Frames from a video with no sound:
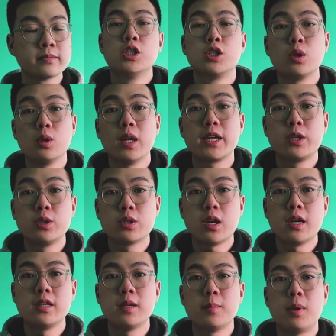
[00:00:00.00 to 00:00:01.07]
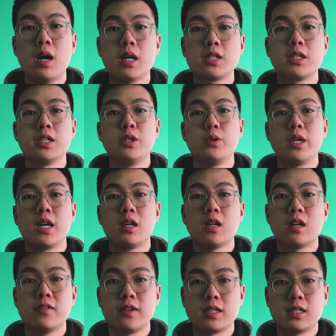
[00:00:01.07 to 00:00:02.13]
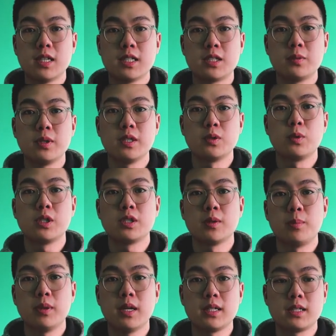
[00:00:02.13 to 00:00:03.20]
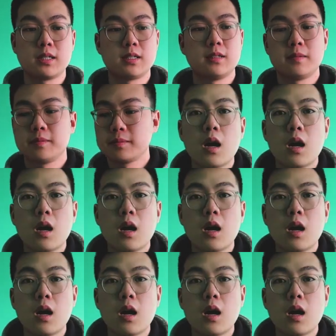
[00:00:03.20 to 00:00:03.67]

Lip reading: So like you saw in the unboxing, you get a lot of accessories, which is a plus.